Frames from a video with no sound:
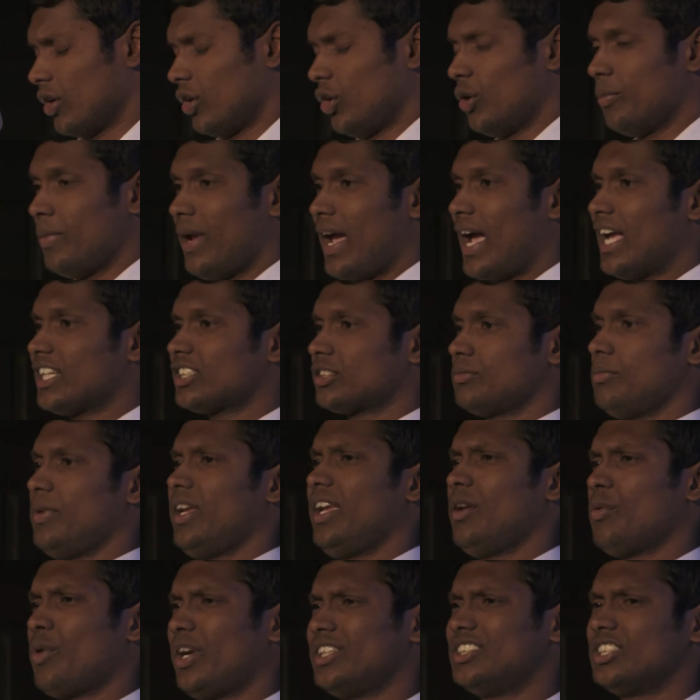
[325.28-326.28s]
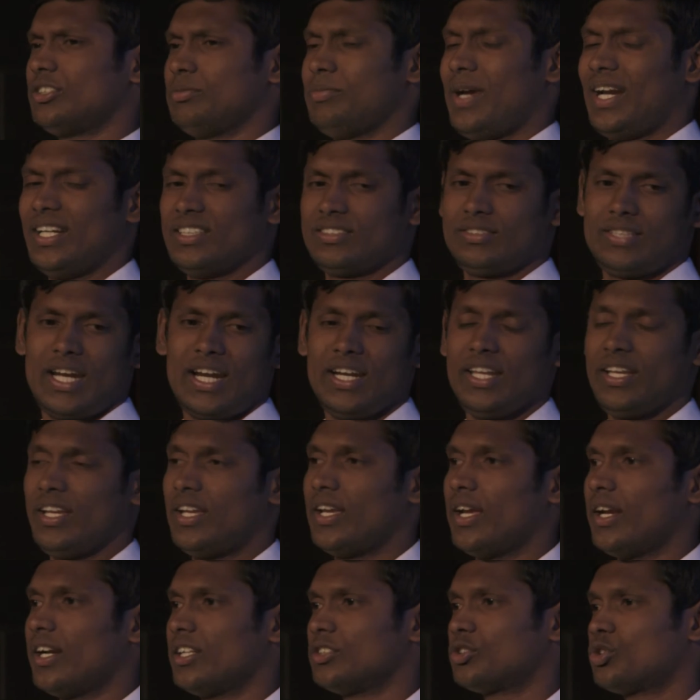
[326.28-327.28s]
you may ask me why this man is standing
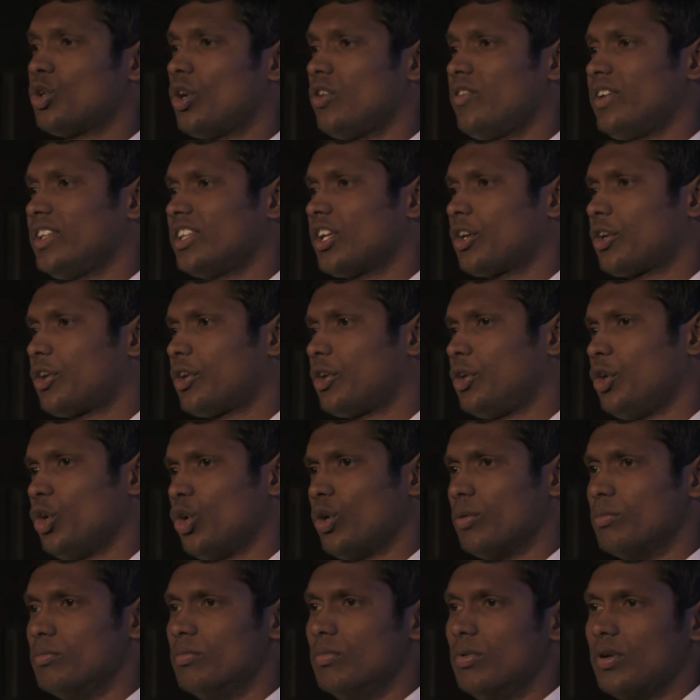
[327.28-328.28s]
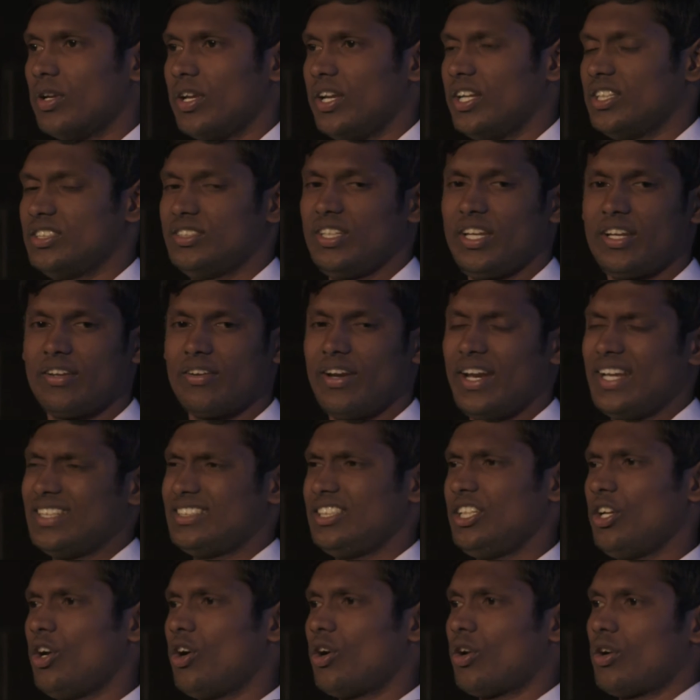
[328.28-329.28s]
here and solving the cube. Is he
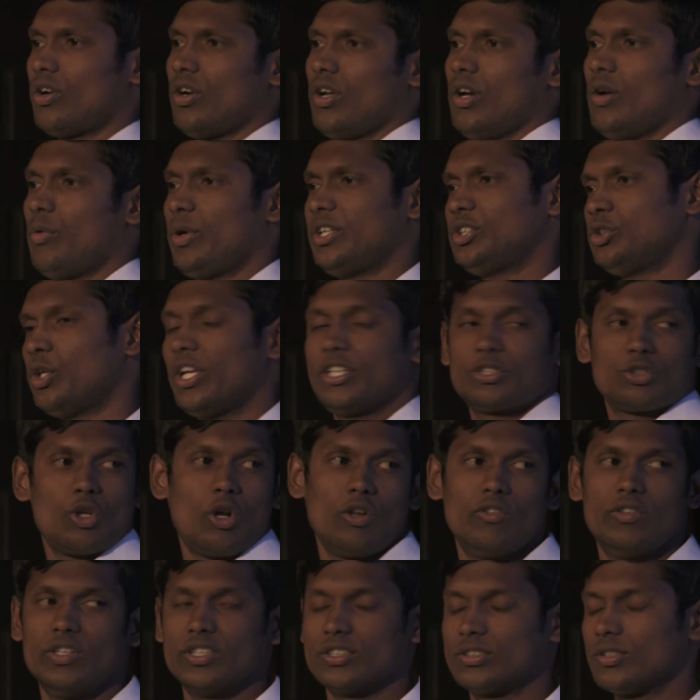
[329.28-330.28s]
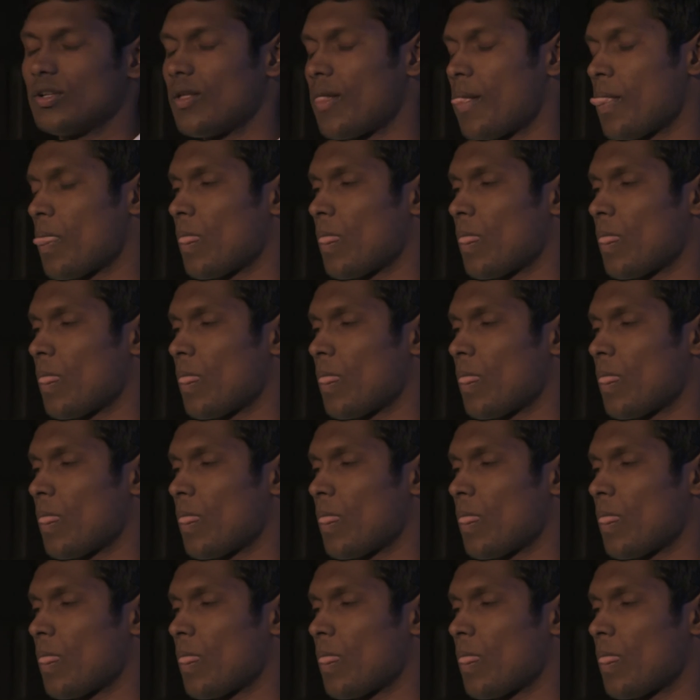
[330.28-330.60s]
crazy or uh, why should I solve this?